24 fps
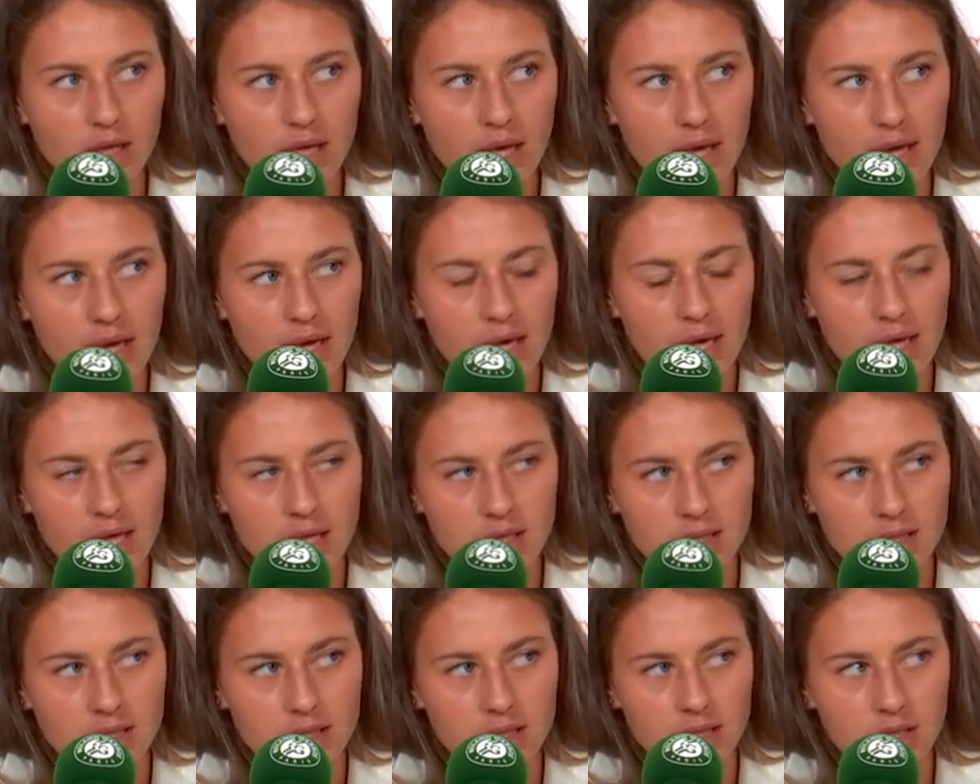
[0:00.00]

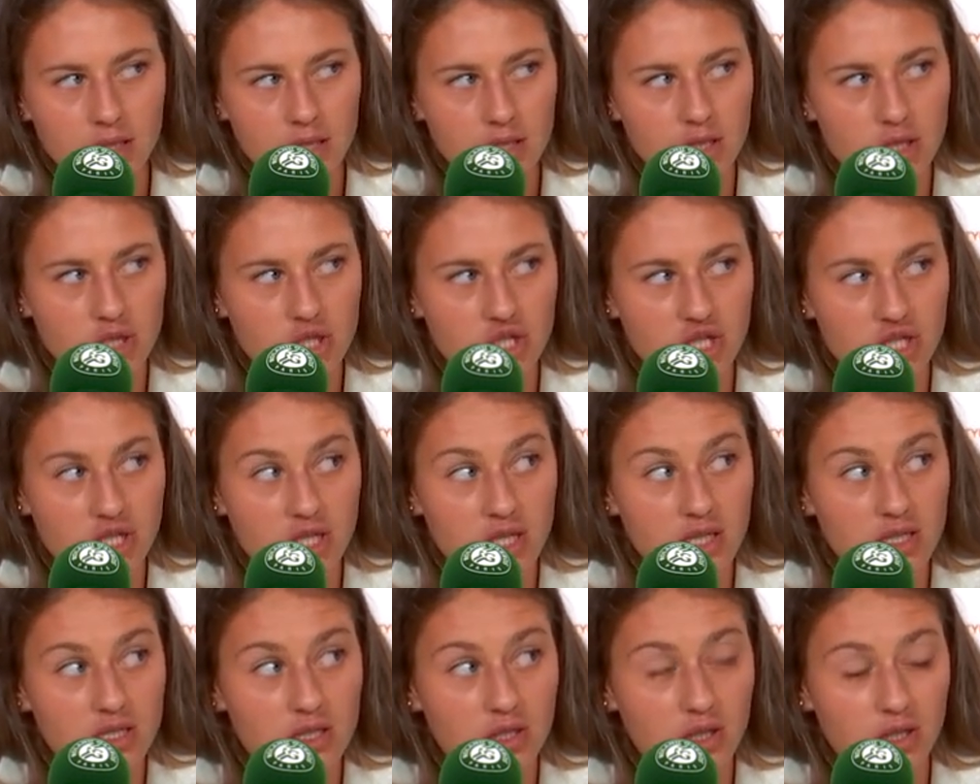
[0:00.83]
and
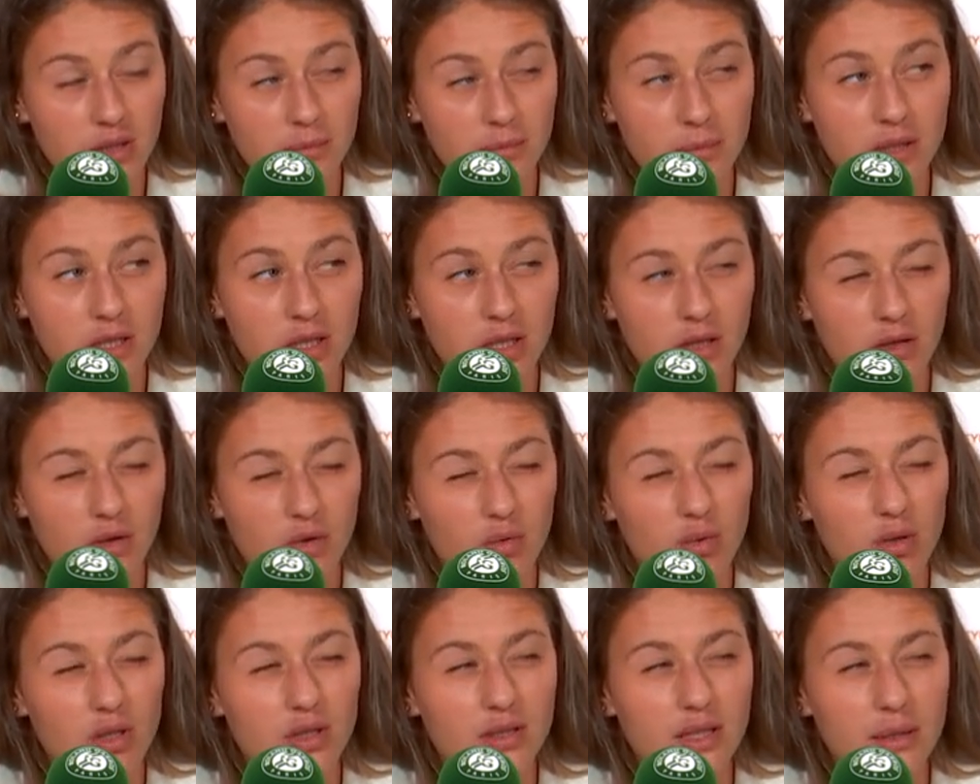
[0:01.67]
she's going to be
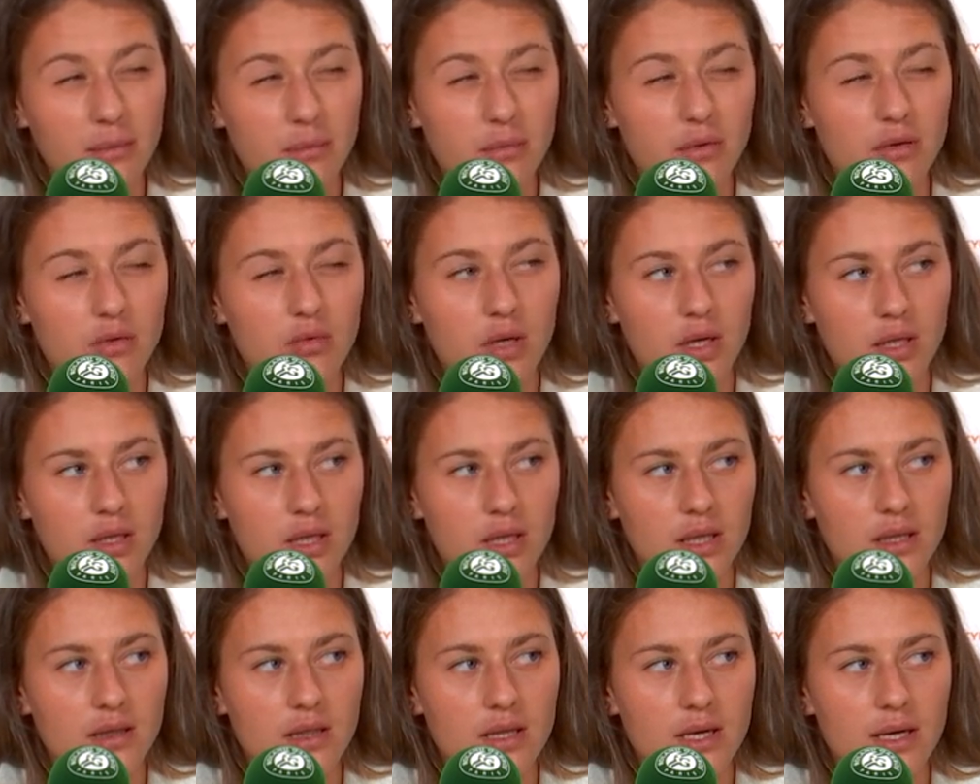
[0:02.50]
world number one
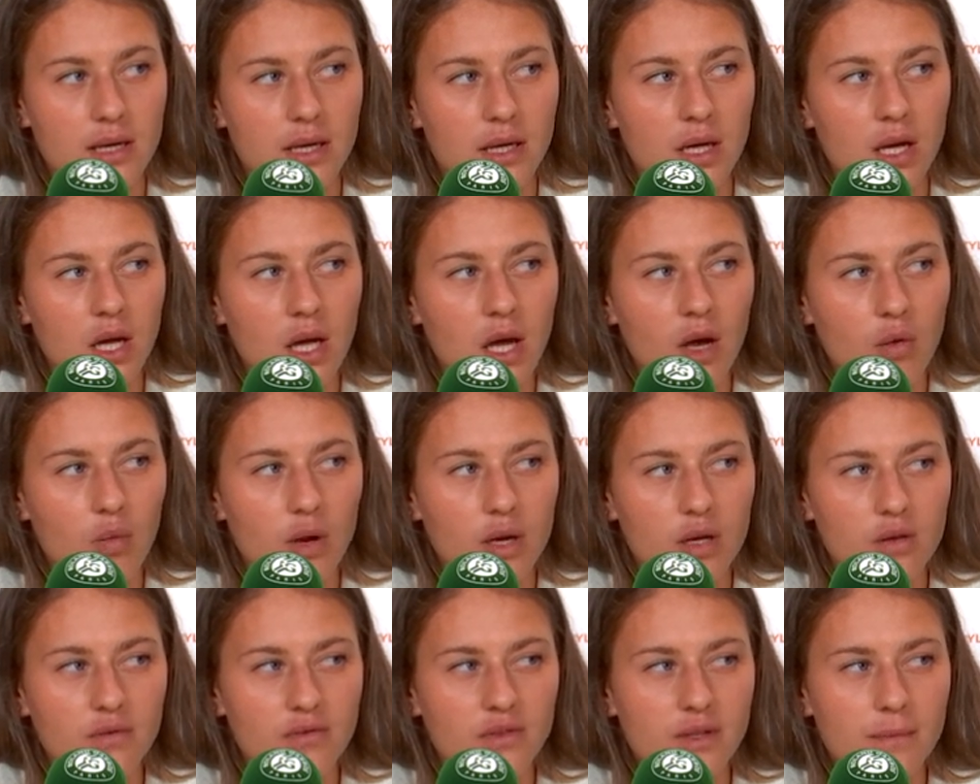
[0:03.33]
in
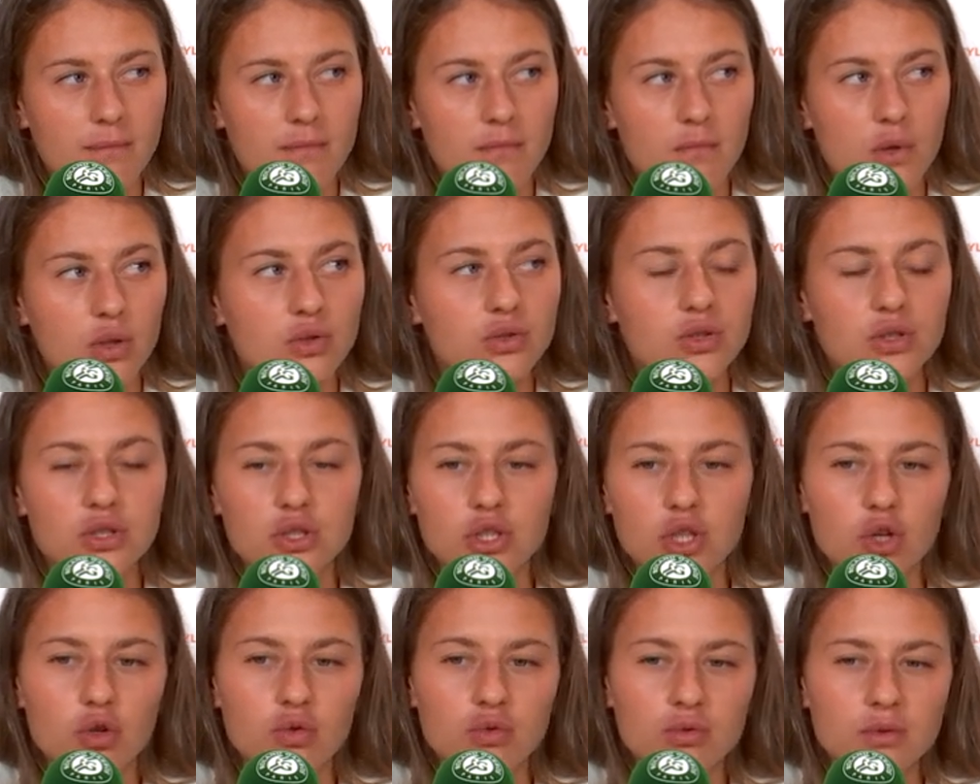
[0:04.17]
one of the most
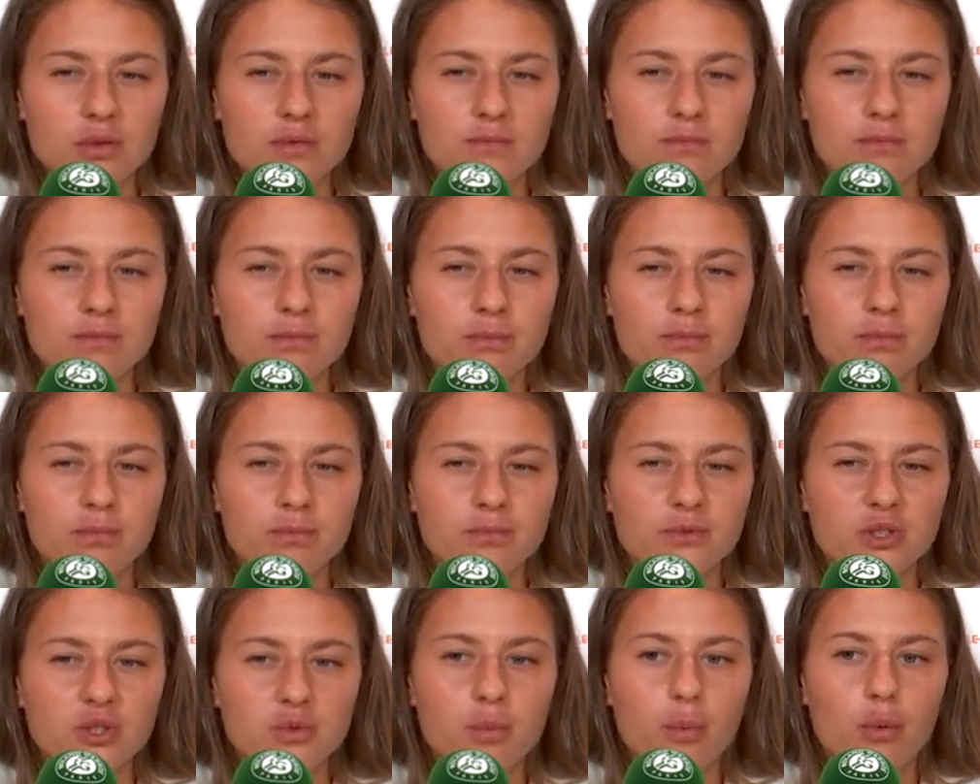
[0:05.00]
known
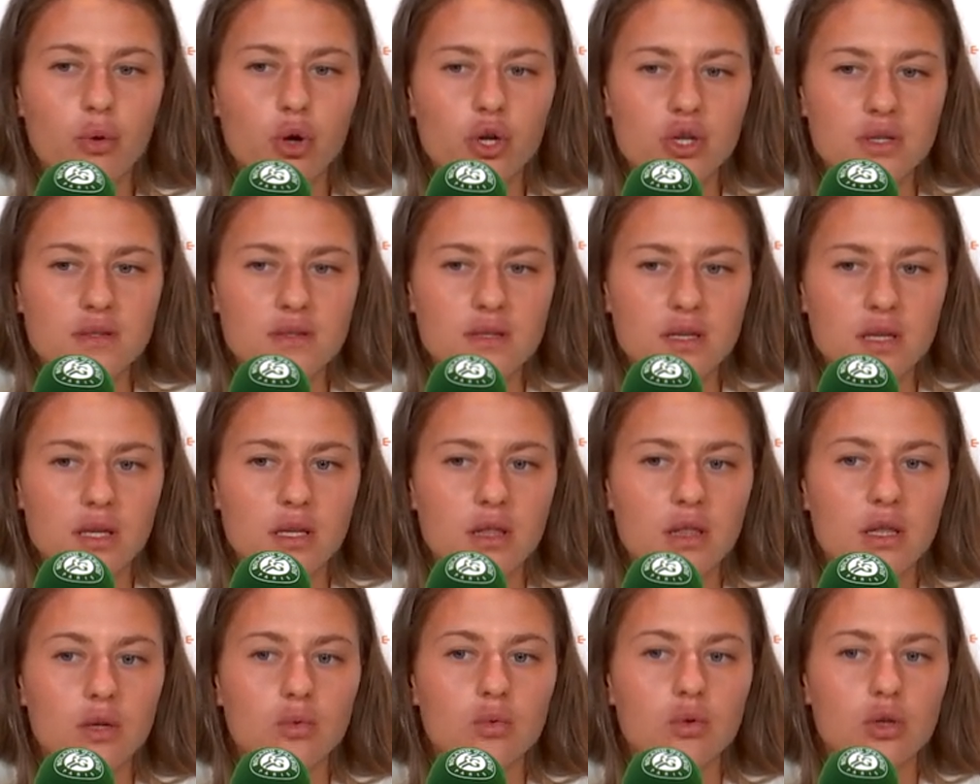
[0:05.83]
sports
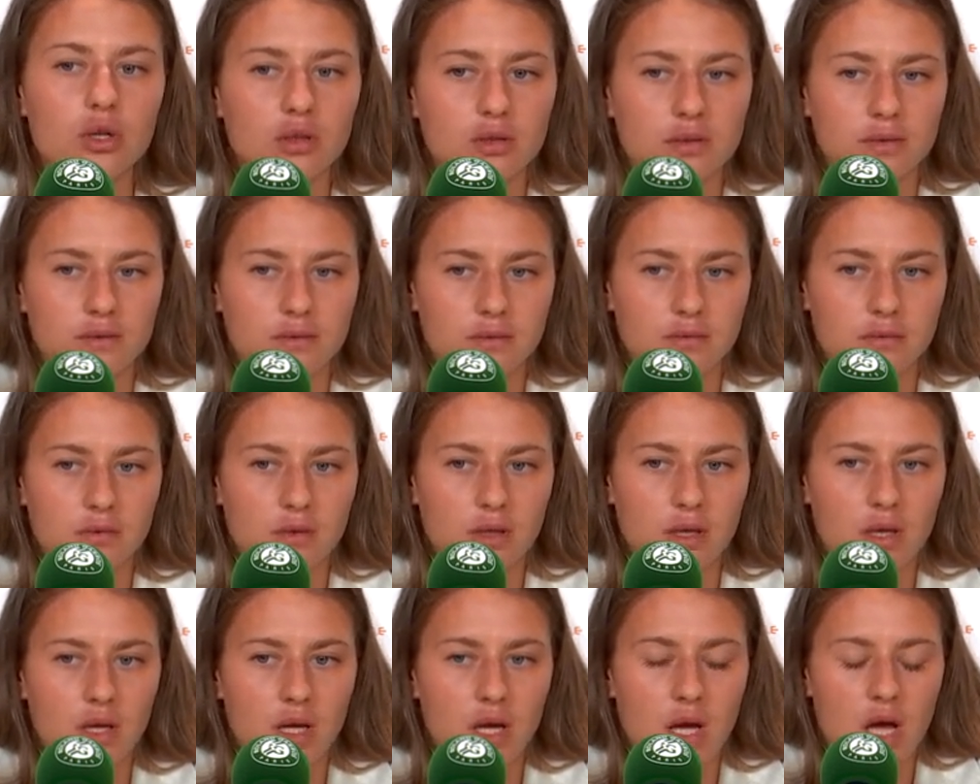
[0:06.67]
in the world.
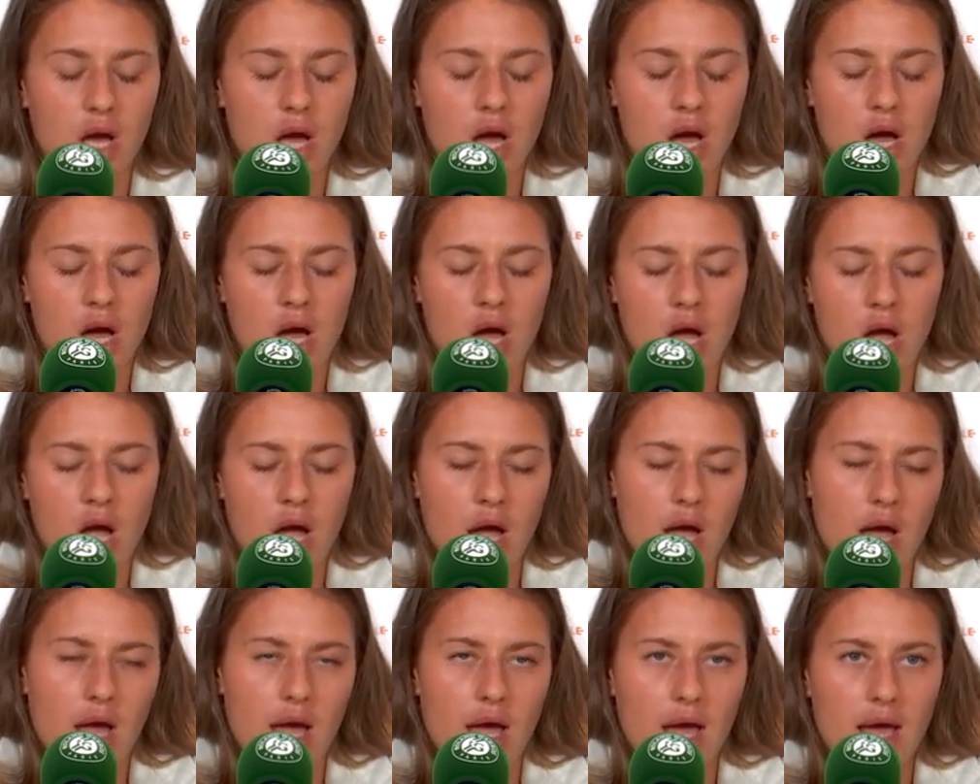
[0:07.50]

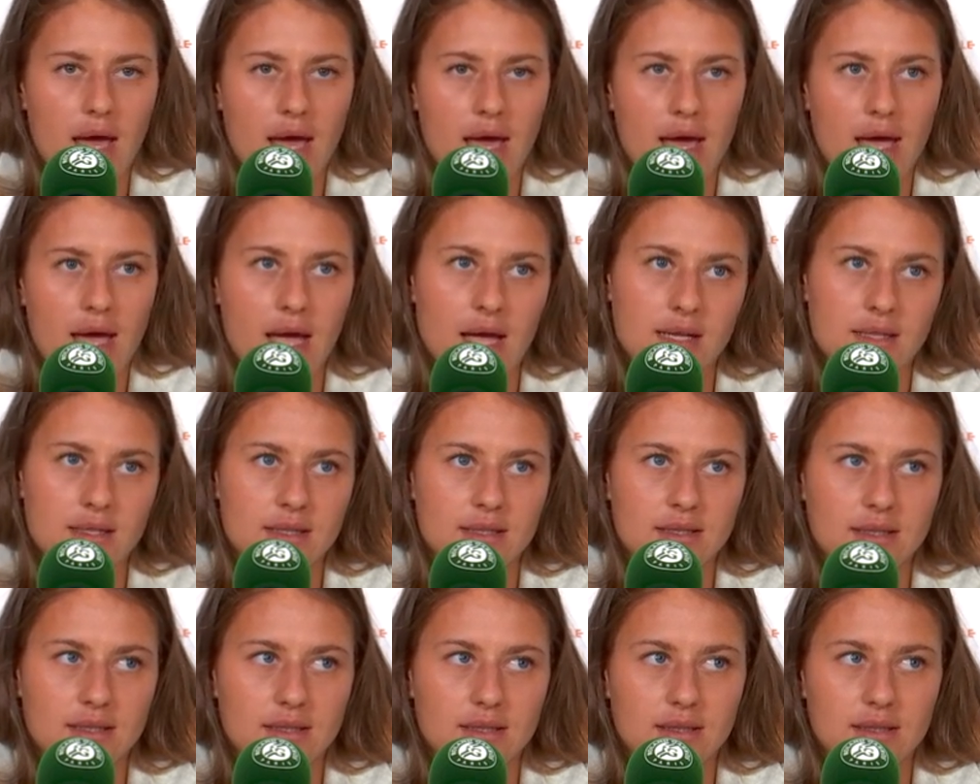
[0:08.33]
And